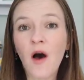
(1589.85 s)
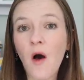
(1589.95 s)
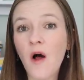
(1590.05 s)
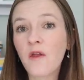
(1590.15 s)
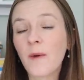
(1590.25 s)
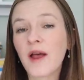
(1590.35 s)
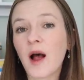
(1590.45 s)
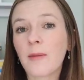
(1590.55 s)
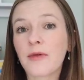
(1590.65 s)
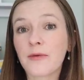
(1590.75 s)
all the way
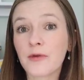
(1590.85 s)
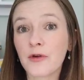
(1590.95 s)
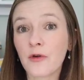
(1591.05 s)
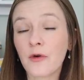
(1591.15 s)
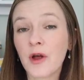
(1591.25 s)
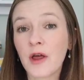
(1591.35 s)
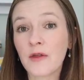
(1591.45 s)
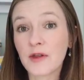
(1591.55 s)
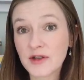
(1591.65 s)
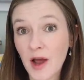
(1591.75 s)
up through
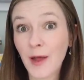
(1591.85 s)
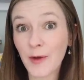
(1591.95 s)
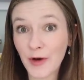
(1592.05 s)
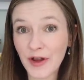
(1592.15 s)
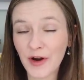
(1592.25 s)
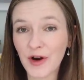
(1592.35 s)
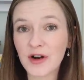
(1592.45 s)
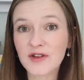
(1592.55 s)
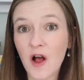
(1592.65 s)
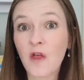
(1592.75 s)
the toddler
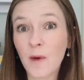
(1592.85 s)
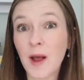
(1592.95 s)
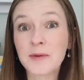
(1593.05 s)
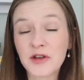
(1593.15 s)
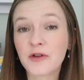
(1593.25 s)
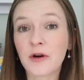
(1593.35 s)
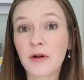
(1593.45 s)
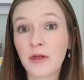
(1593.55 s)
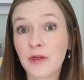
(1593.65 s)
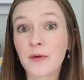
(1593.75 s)
years, all the way up till they're
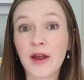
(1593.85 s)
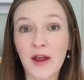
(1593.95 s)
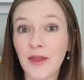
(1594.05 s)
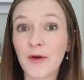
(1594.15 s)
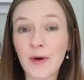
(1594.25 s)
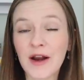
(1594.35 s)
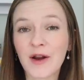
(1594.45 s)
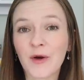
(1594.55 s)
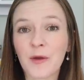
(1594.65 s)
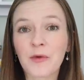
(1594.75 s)
three and they're ready to
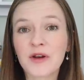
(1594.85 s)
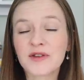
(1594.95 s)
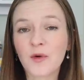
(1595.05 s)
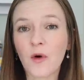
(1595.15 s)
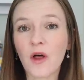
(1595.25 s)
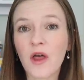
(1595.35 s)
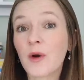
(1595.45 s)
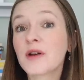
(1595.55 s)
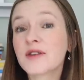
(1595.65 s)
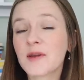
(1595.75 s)
go to preschool.
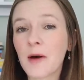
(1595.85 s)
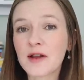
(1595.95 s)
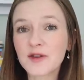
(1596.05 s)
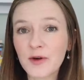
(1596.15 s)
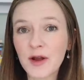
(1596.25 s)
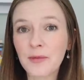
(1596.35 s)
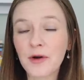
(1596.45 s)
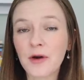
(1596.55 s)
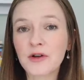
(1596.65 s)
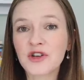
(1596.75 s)
Whereas in the Montessori
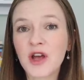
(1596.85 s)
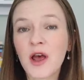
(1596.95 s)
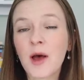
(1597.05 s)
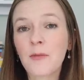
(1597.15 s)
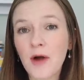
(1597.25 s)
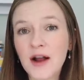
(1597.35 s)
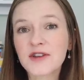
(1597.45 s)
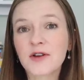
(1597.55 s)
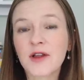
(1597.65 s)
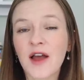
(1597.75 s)
approach,
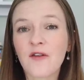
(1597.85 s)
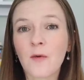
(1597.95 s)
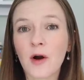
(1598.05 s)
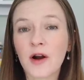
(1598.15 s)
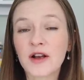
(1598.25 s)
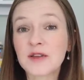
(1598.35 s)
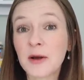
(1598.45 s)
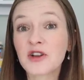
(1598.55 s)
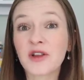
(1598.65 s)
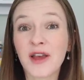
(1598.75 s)
practical life work,
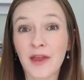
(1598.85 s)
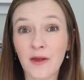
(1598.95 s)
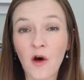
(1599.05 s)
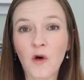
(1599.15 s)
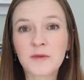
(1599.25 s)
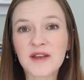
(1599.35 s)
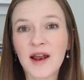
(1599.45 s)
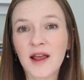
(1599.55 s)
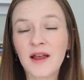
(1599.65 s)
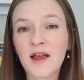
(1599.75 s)
especially in the home
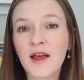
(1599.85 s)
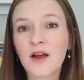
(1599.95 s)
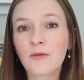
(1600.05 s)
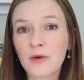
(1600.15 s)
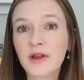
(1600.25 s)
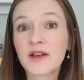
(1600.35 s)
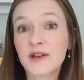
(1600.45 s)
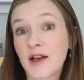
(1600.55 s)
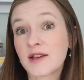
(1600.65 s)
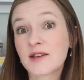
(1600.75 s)
setting, really
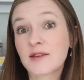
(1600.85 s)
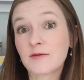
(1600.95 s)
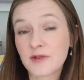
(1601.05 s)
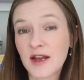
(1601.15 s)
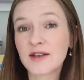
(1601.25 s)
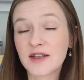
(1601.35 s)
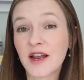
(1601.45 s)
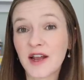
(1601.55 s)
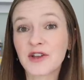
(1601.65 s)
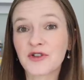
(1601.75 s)
does tend to
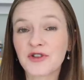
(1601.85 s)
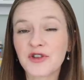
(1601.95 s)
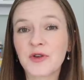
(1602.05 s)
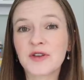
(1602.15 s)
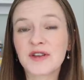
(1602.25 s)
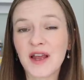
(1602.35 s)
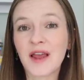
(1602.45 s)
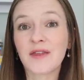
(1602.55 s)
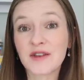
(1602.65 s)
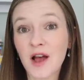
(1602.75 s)
get introduced
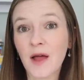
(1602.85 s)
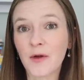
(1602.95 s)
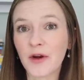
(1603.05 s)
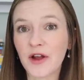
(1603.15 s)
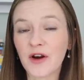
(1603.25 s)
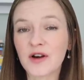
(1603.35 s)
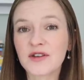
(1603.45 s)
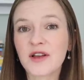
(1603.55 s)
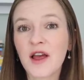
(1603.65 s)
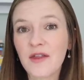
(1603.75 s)
in the toddler
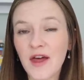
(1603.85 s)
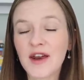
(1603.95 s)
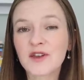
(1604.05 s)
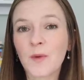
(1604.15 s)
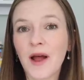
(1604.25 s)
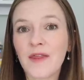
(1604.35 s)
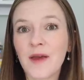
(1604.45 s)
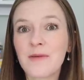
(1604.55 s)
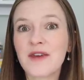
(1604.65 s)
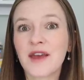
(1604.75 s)
years that is when
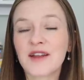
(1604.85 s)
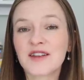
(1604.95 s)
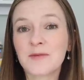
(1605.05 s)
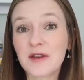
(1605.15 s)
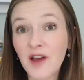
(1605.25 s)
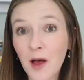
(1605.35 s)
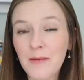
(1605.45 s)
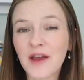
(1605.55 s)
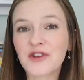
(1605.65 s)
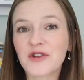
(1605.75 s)
they begin to
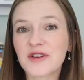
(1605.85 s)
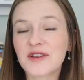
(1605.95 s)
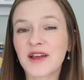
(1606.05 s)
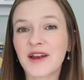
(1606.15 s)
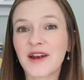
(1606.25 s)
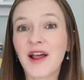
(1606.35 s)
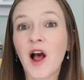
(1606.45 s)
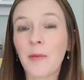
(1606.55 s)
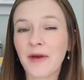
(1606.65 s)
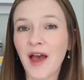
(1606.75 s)
become interested in
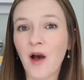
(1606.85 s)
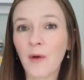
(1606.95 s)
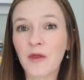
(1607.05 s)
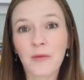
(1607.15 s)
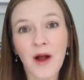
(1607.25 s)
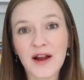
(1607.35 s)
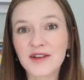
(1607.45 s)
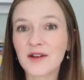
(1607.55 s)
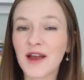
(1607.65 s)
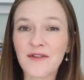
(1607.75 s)
helping out with
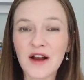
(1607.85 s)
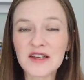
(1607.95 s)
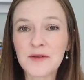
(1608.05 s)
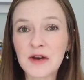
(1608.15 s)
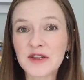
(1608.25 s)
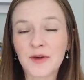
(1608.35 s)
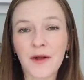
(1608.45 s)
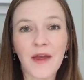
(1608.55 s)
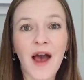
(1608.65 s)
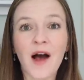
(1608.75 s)
practical life activities
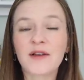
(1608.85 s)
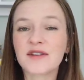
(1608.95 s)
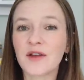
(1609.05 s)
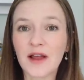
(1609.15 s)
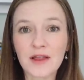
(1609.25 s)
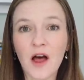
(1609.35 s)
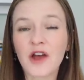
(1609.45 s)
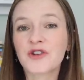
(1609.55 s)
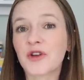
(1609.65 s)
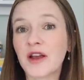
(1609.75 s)
around the house, you know, like
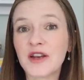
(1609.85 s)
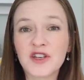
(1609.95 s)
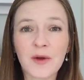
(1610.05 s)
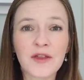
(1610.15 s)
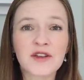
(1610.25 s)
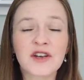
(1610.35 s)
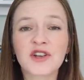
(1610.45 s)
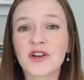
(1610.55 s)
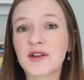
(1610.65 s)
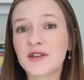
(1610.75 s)
laundry, doing the
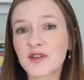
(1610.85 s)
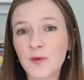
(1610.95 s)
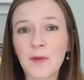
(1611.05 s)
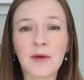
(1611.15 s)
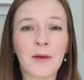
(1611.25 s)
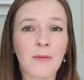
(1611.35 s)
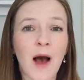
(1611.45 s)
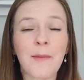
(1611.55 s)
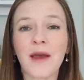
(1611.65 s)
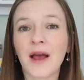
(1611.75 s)
dishes, sweeping,
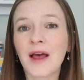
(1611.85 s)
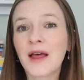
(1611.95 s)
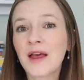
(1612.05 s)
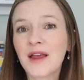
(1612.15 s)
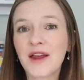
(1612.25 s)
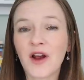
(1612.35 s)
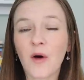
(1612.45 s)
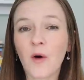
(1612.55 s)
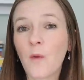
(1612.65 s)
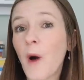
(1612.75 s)
mopping, you
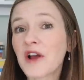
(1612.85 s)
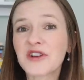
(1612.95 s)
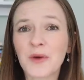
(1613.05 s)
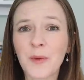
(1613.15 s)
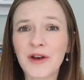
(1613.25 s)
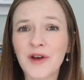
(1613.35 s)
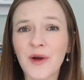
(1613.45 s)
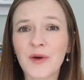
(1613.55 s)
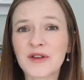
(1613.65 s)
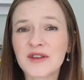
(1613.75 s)
know, washing
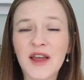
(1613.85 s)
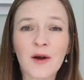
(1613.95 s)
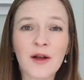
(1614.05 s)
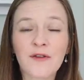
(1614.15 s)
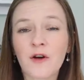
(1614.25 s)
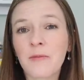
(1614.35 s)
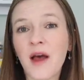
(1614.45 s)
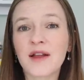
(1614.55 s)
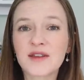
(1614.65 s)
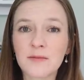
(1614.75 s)
windows, caring for
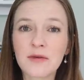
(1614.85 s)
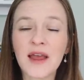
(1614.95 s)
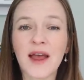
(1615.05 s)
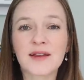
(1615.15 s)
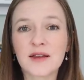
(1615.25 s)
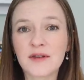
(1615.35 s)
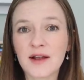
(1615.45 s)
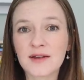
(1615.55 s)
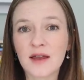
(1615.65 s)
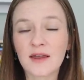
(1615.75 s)
pets and plants and
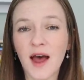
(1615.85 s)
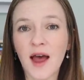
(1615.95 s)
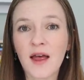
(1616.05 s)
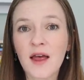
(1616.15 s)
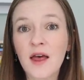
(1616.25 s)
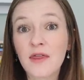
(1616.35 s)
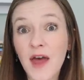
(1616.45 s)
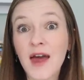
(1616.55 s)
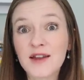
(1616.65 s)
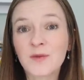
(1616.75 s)
things like that.
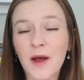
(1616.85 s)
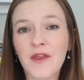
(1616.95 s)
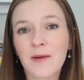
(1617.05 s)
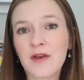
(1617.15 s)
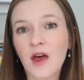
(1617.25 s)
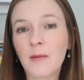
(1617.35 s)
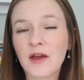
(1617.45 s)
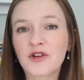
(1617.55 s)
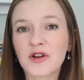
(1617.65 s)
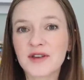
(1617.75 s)
That is when they become
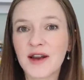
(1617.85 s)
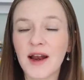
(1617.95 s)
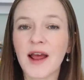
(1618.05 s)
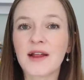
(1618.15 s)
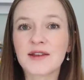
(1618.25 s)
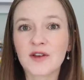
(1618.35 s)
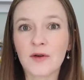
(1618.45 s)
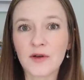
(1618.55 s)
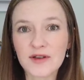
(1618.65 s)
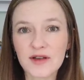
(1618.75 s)
interested in it. And so
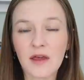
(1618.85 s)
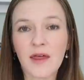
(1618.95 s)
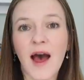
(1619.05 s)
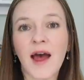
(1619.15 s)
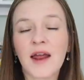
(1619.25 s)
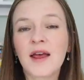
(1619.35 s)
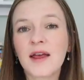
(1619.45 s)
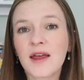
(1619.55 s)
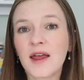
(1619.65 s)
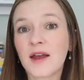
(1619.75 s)
you'll see that
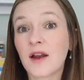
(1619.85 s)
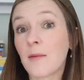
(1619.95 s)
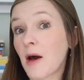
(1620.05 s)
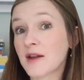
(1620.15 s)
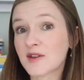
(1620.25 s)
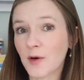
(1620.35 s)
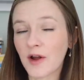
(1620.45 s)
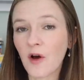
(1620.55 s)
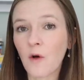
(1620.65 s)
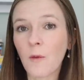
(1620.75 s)
in a Montessori
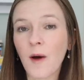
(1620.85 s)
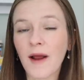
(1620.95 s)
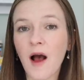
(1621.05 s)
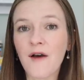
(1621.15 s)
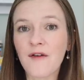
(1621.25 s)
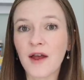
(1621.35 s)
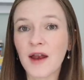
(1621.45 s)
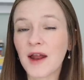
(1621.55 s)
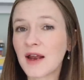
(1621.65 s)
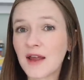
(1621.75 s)
home quite often,
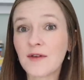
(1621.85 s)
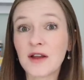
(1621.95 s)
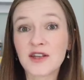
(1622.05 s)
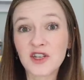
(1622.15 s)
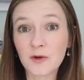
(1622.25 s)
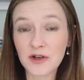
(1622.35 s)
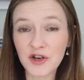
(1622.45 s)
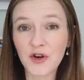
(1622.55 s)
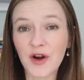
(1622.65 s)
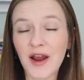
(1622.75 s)
and even to a
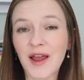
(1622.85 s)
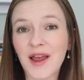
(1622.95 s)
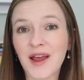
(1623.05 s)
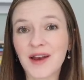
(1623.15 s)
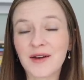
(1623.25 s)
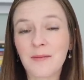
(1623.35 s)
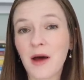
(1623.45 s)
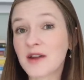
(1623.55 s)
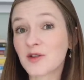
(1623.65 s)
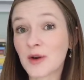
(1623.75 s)
degree in
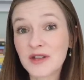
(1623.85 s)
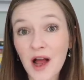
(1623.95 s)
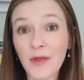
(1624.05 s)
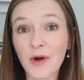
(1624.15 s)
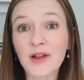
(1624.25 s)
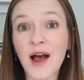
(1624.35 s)
Montessori toddler